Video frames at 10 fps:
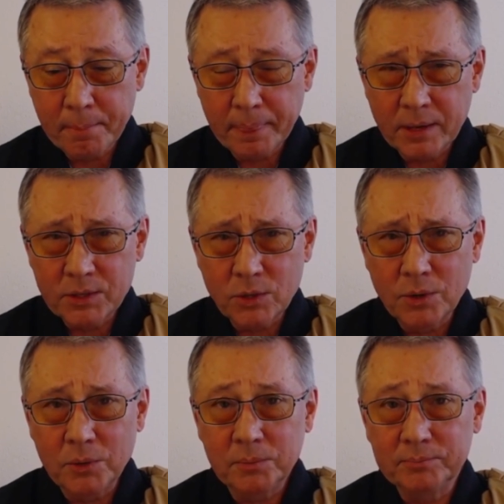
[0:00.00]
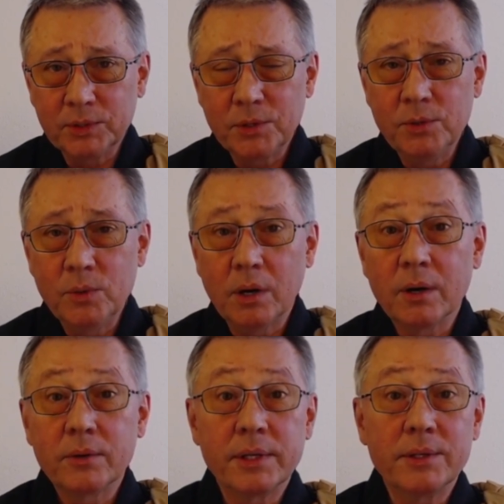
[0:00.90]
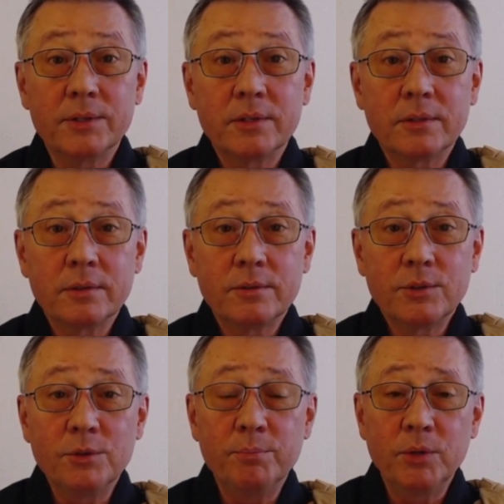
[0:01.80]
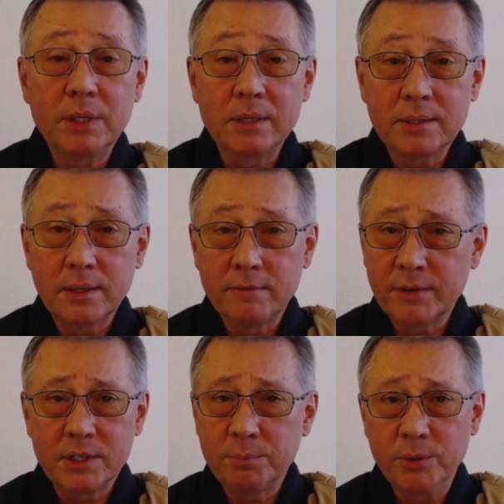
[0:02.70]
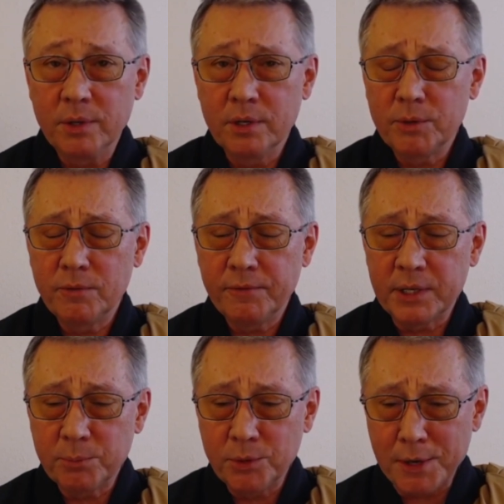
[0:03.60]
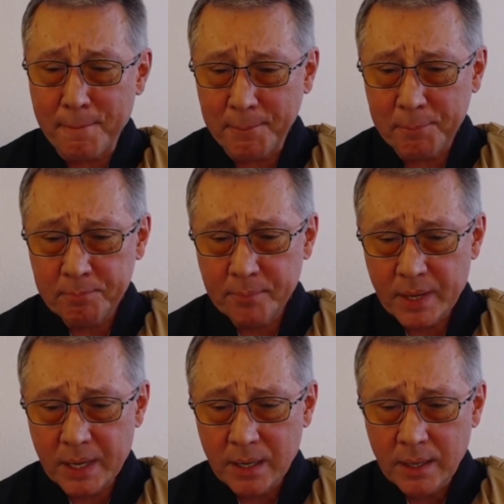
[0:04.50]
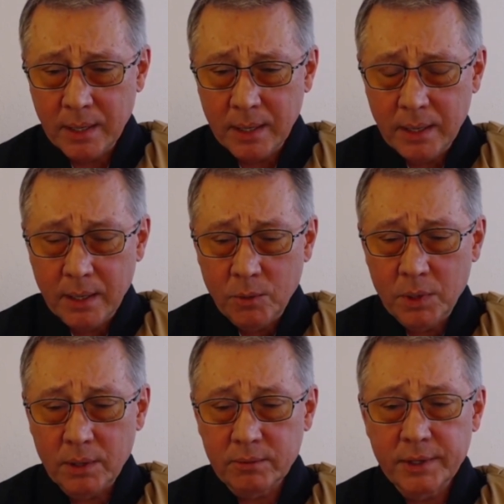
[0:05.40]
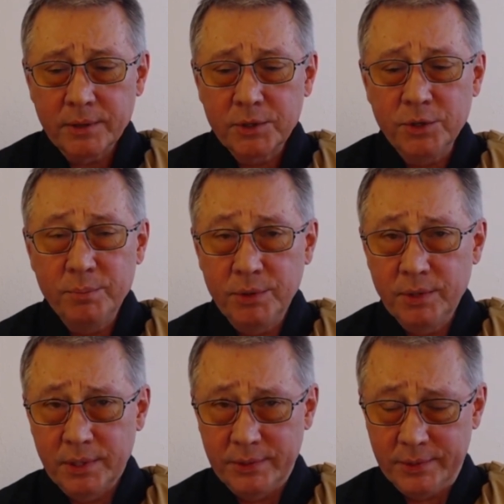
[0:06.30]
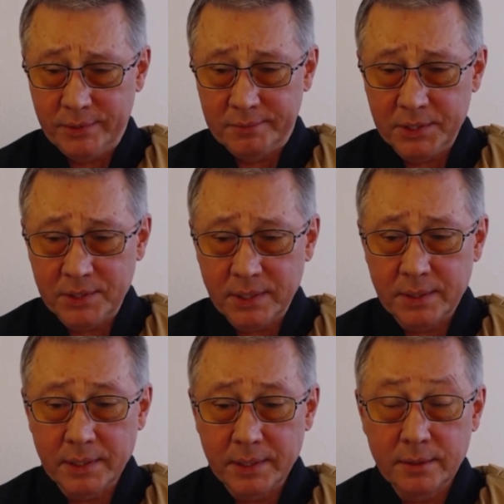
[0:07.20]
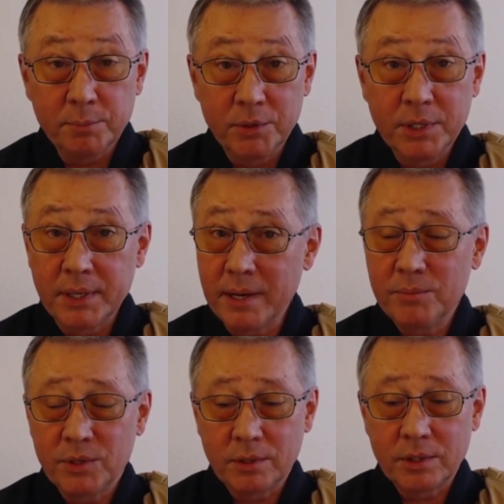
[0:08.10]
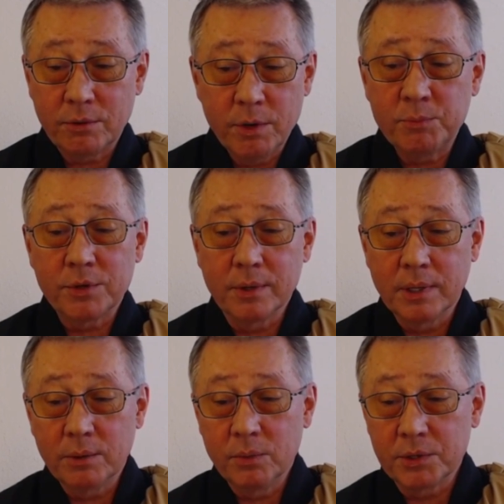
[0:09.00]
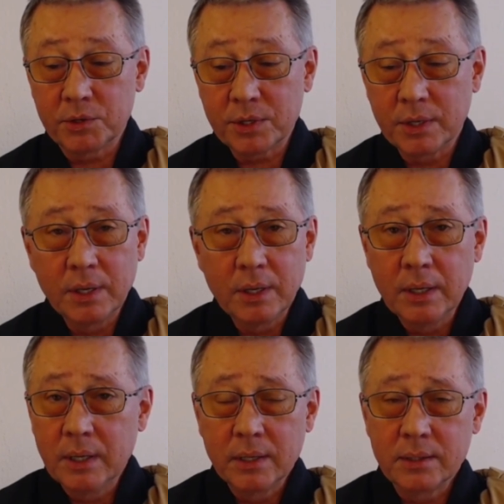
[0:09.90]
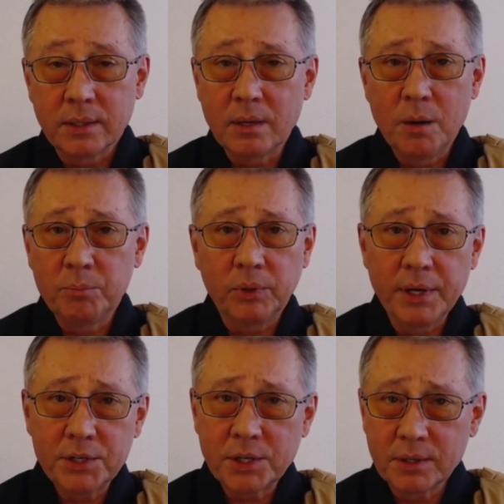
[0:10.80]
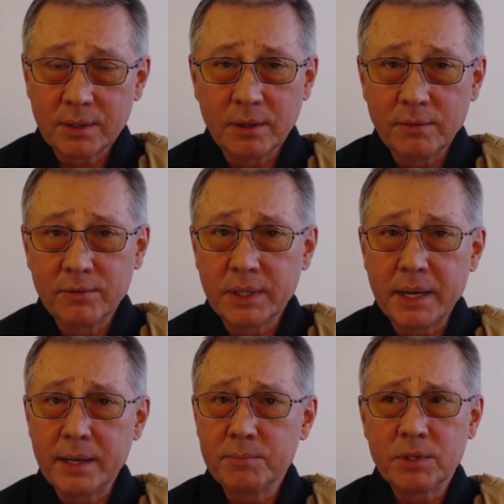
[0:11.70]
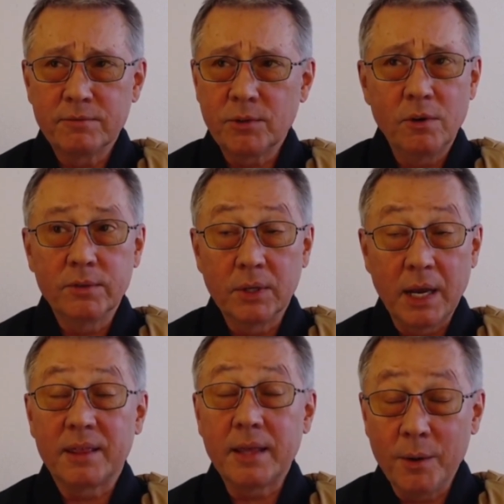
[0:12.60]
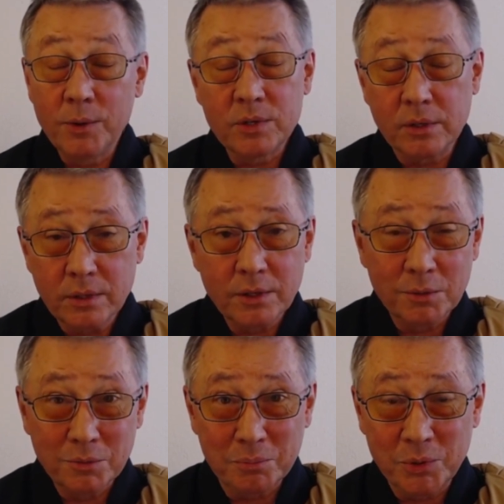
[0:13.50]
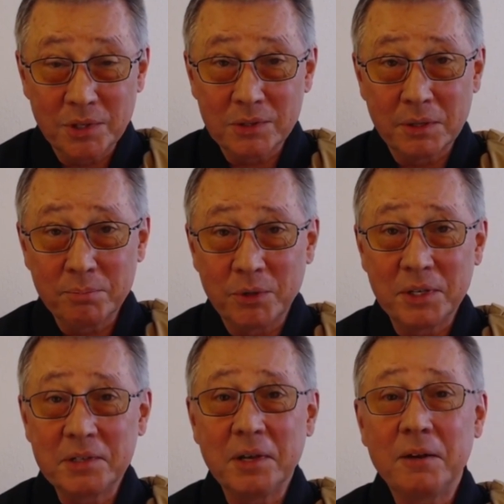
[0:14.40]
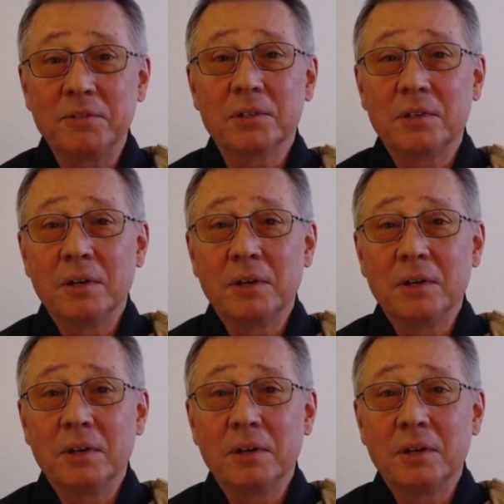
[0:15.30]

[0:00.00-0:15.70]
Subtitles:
So who are these two Buddhas, sun-faced Buddha and moon-faced Buddha? Well, they are two Buddhas listed in the Buddha names scripture, which is a compilation of the names of over 1,000 Buddhas and Bodhisattvas.